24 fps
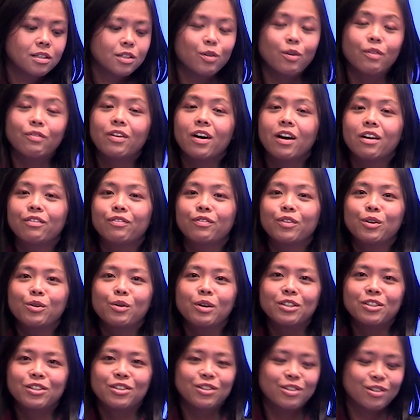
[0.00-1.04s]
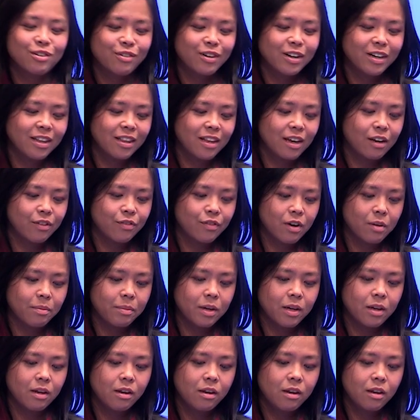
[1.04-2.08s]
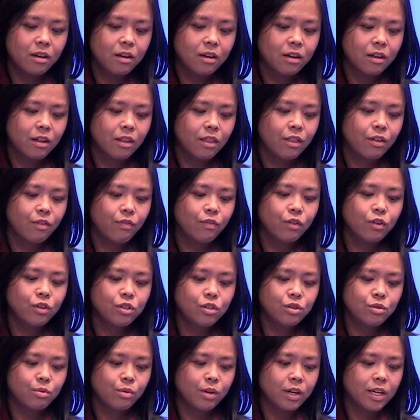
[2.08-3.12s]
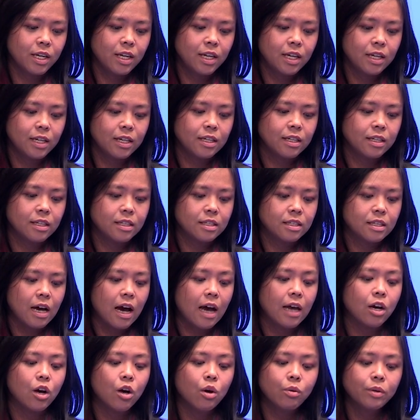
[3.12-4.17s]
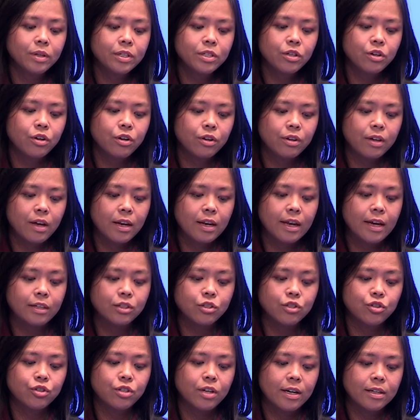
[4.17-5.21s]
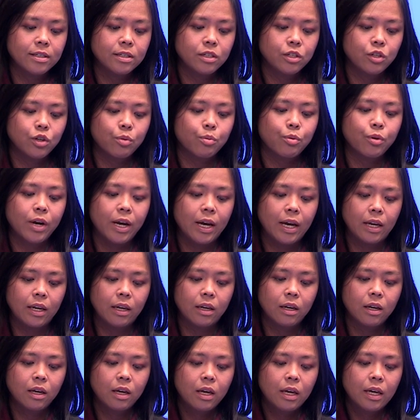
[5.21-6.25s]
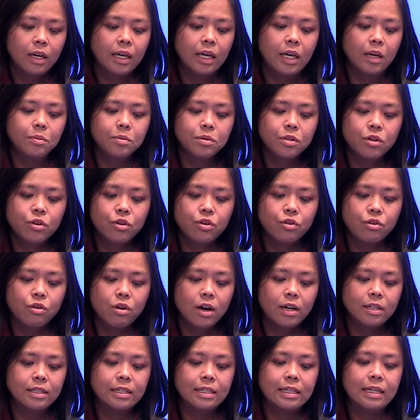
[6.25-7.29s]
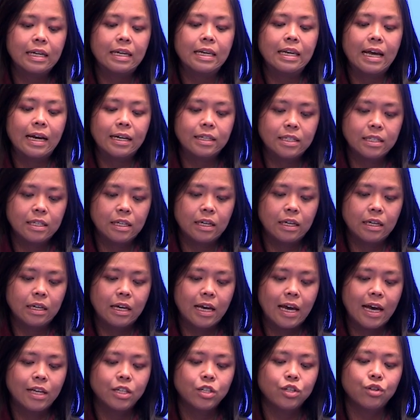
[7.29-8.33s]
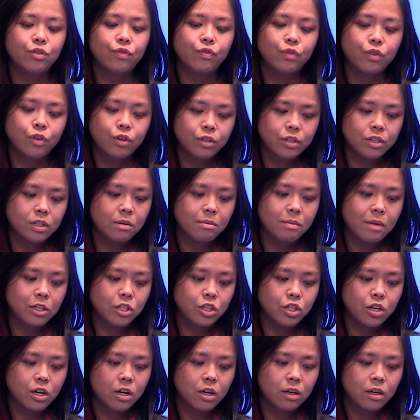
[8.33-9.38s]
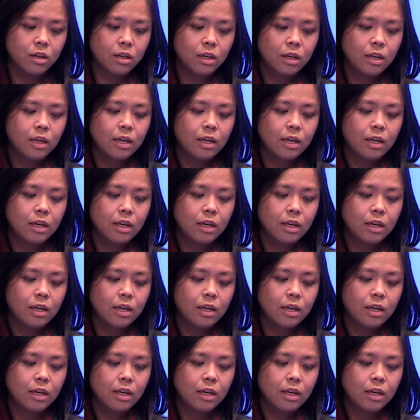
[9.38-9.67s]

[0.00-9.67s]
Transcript: So I've got a few questions already that have come in. The first one is, I always heard that exercising your brain keeps the neurons connecting and defers dementia.